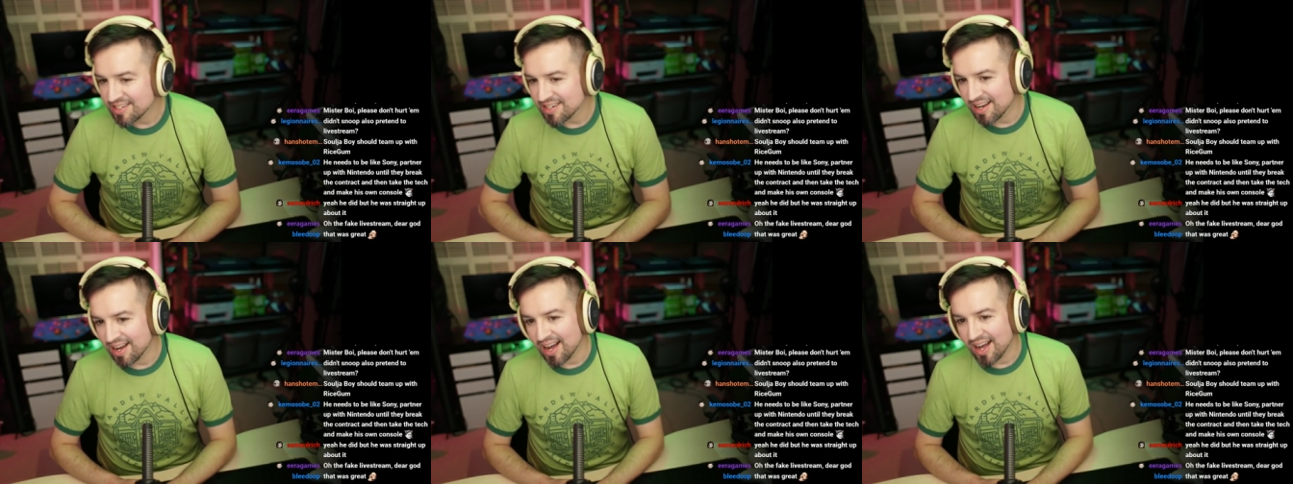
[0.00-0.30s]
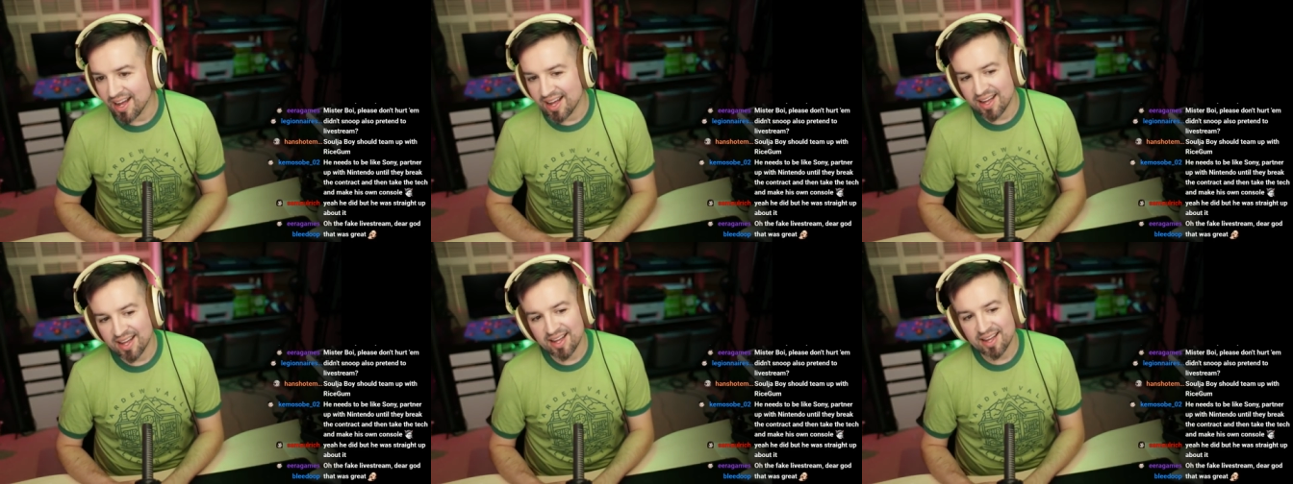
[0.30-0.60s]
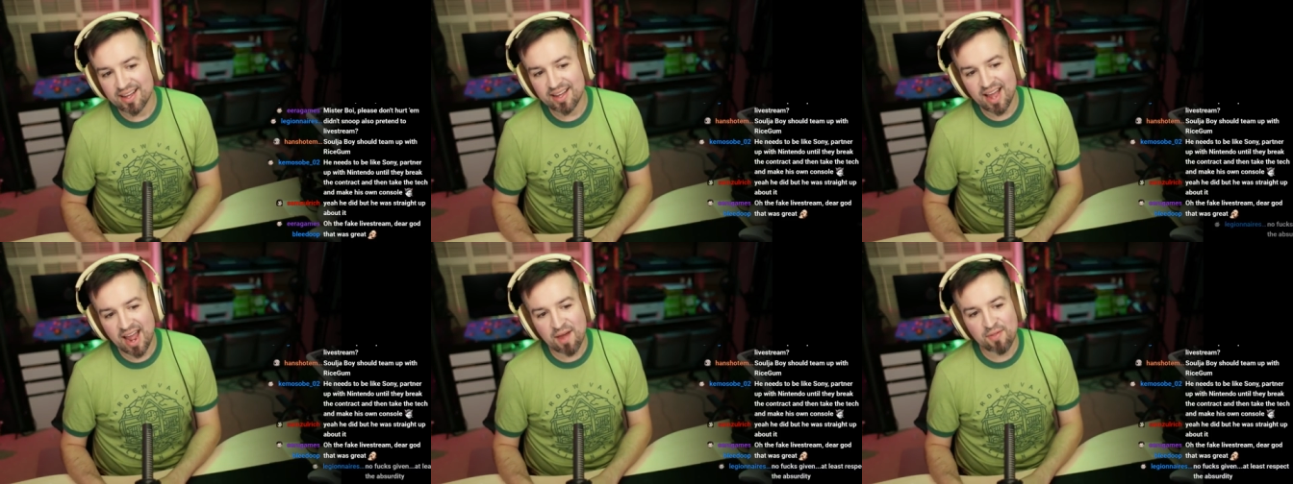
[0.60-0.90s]

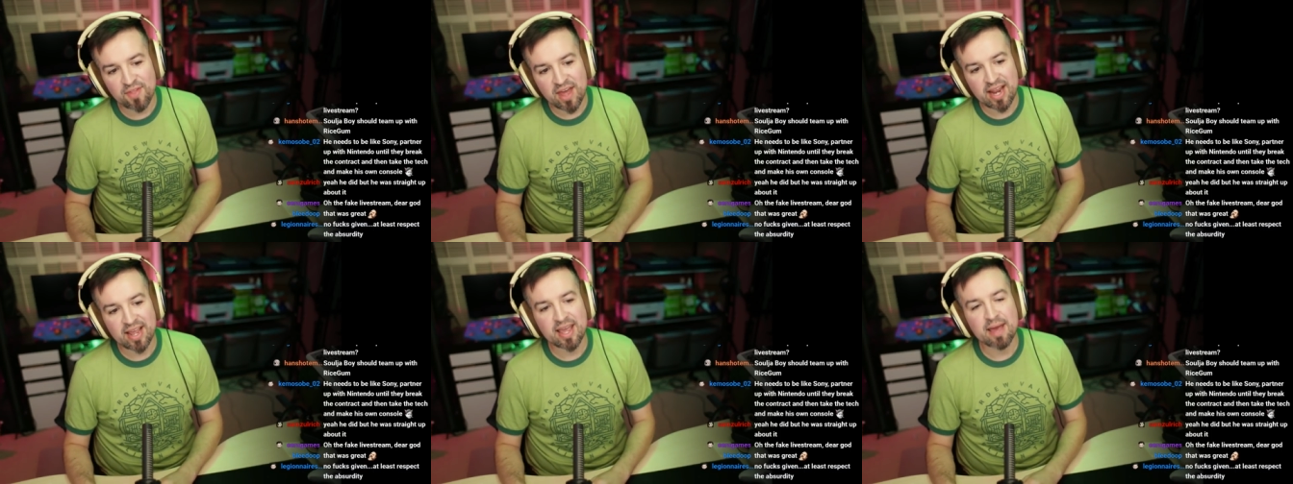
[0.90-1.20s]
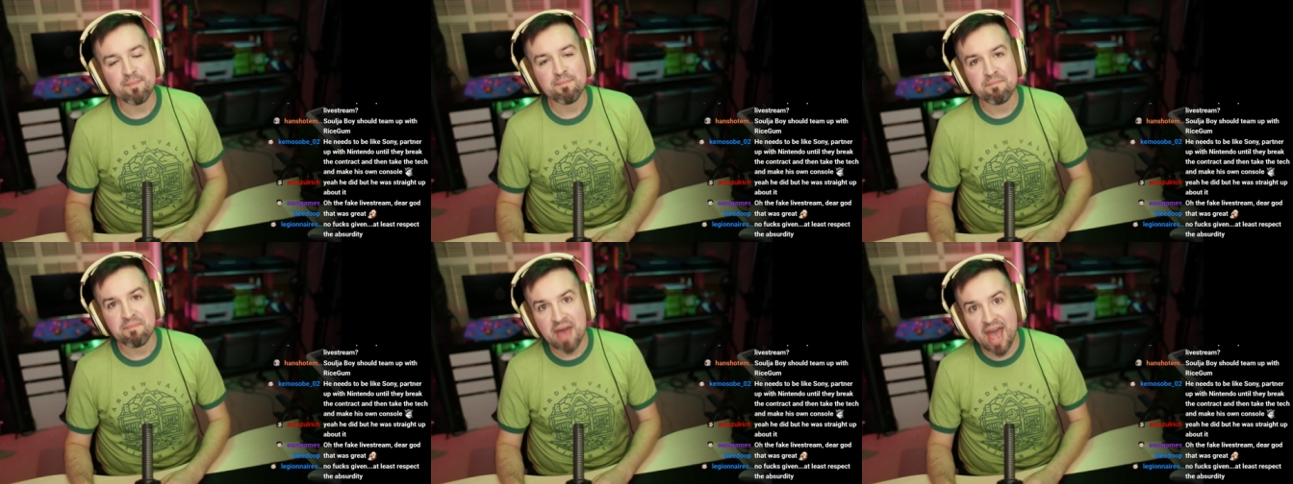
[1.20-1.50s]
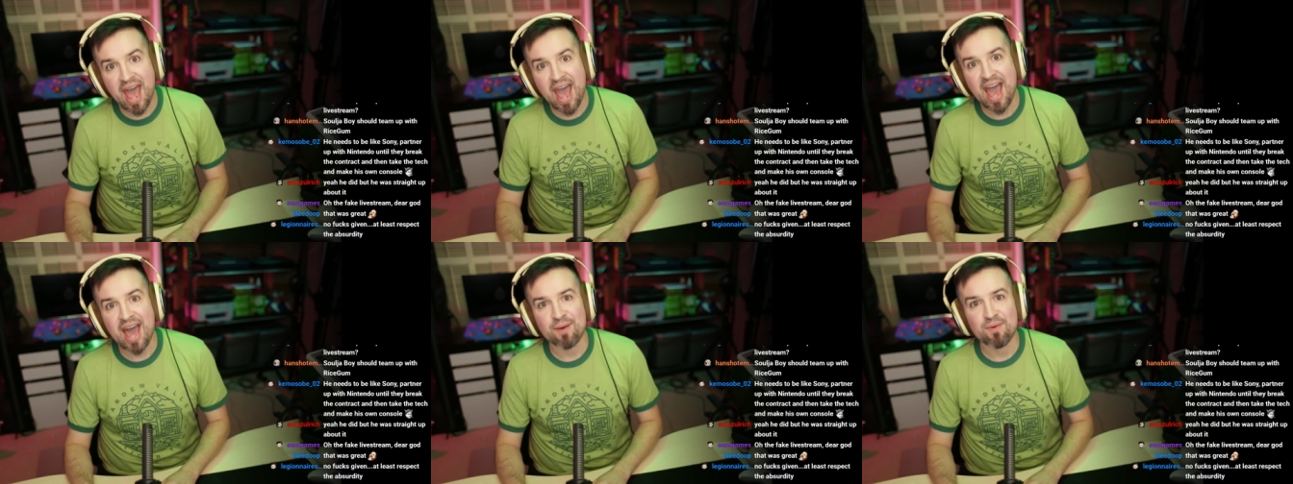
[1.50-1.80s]
and then get
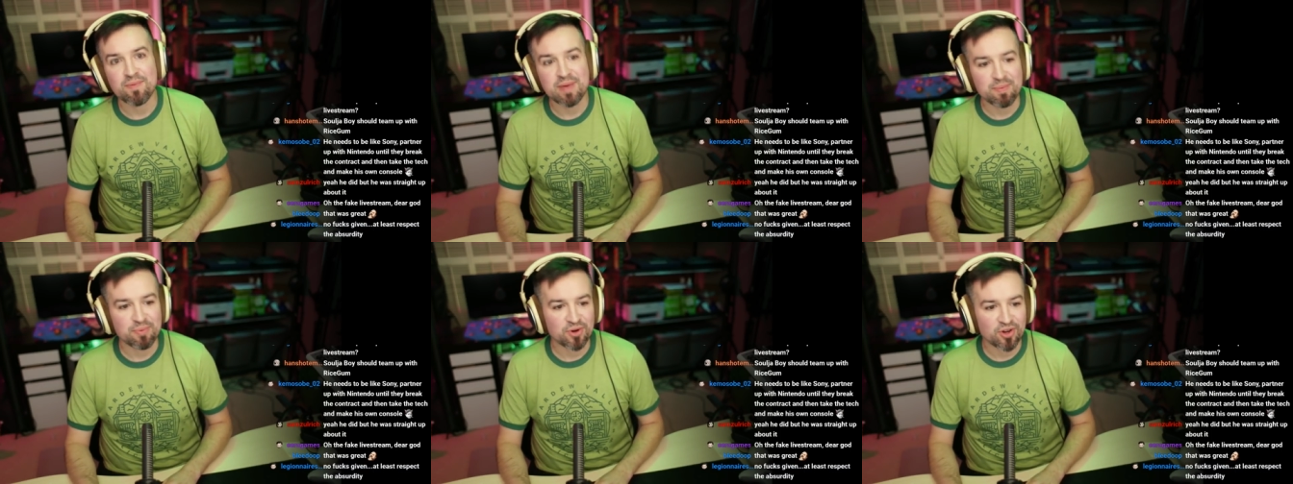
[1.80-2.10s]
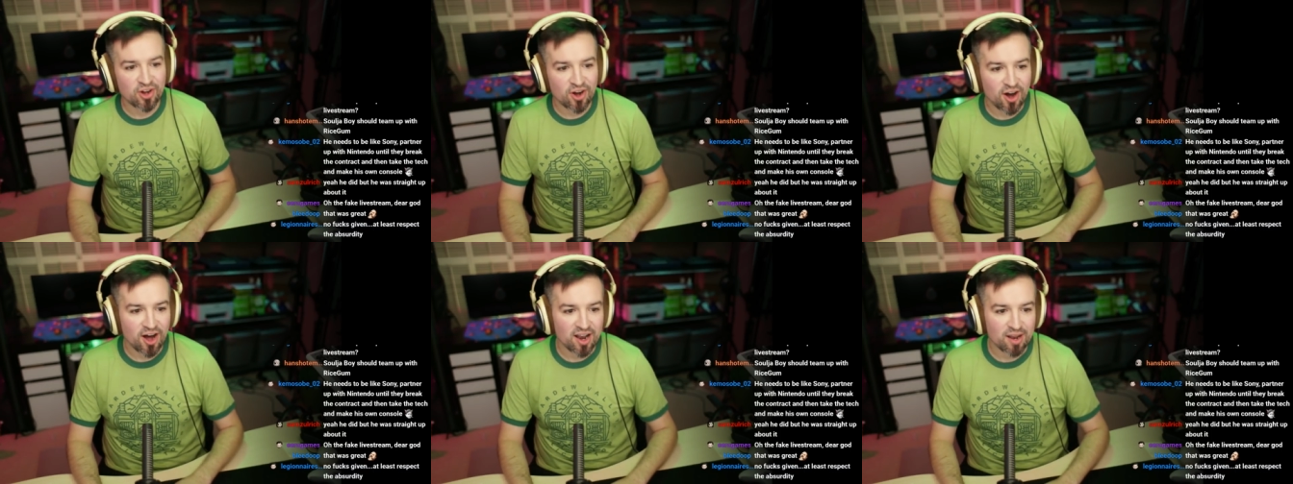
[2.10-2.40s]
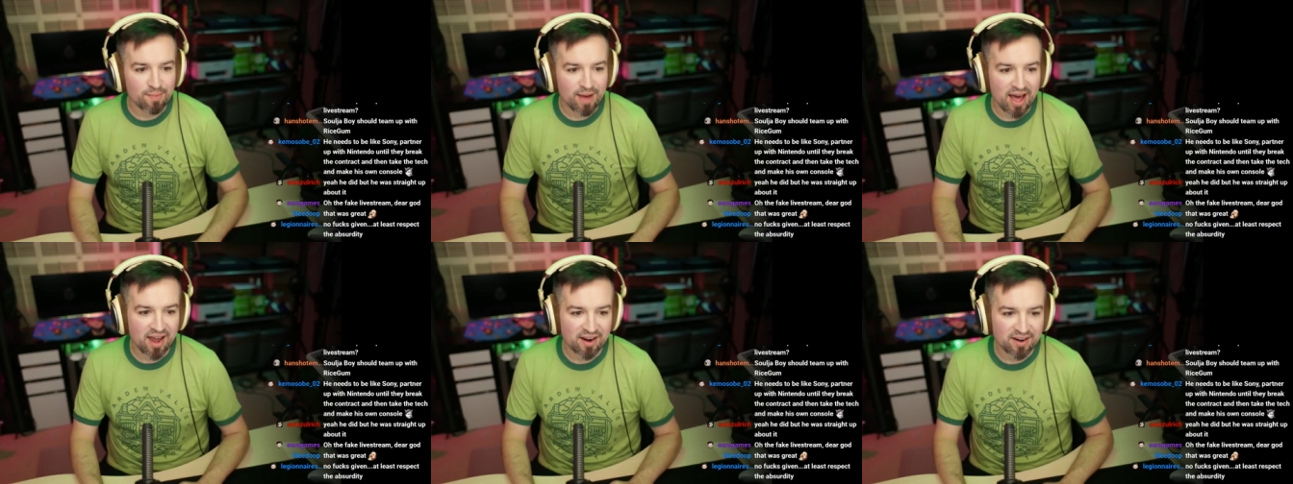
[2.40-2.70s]
mad when people call
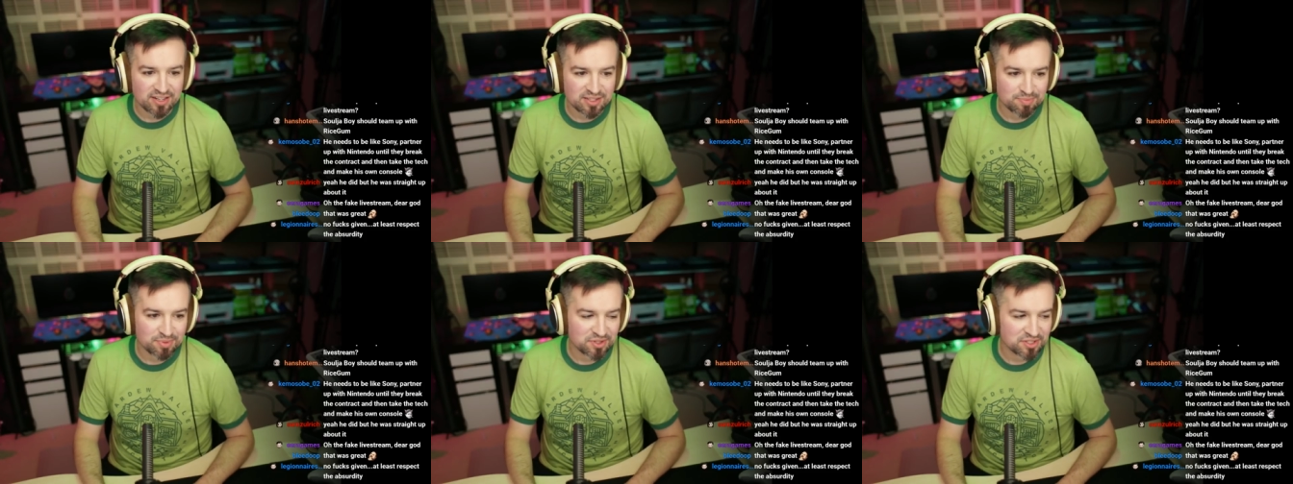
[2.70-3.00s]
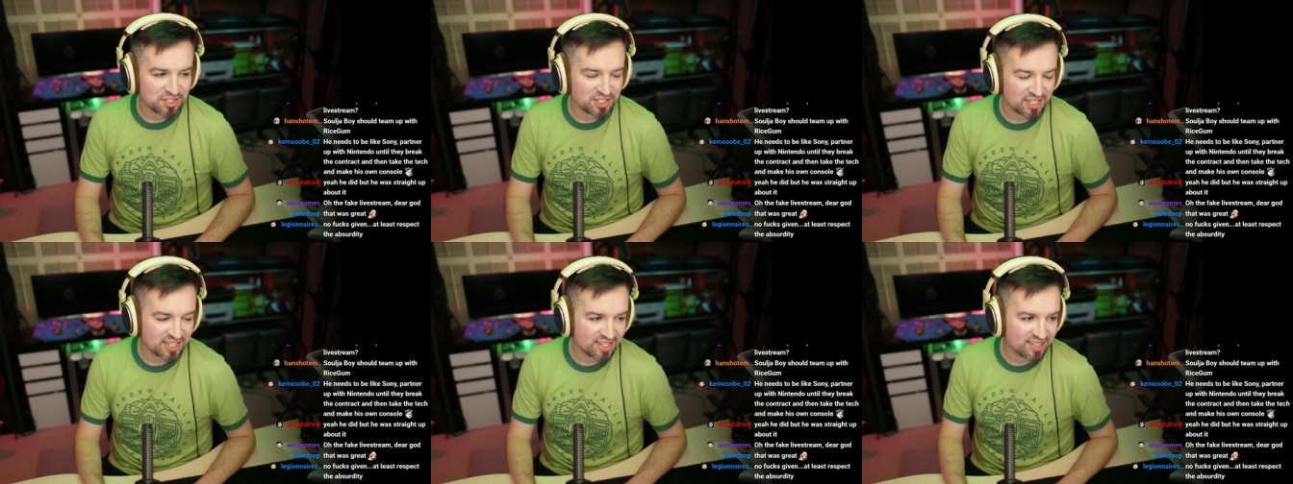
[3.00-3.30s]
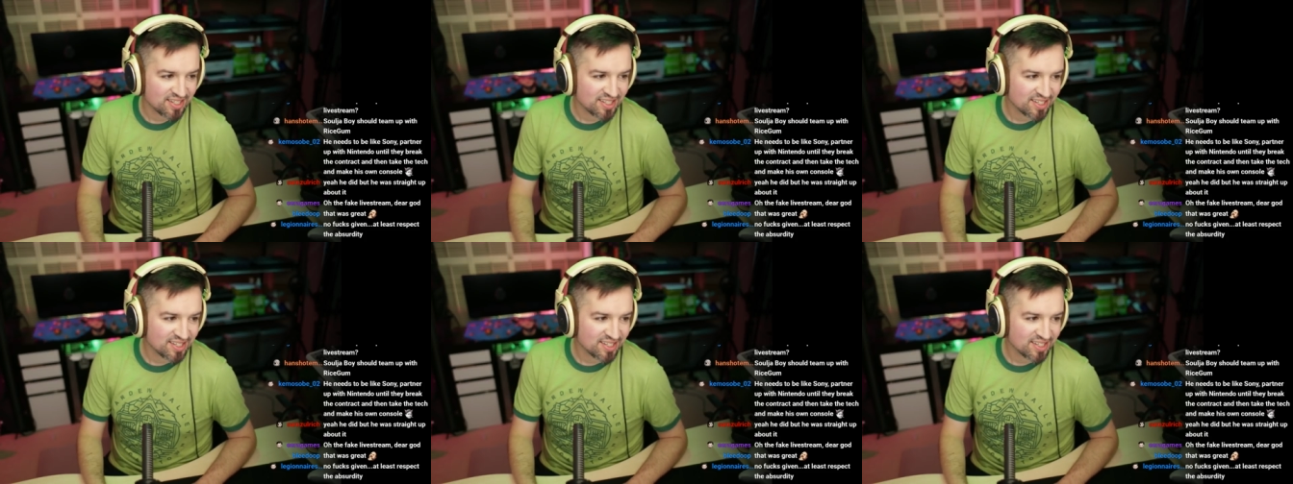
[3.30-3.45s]
him out on his bullshit.